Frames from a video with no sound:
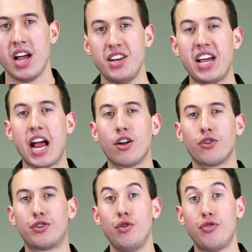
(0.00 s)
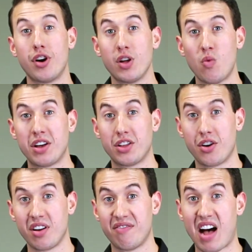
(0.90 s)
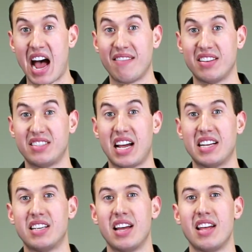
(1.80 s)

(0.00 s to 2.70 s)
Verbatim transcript: In Daniel 2:31 to 35 it says,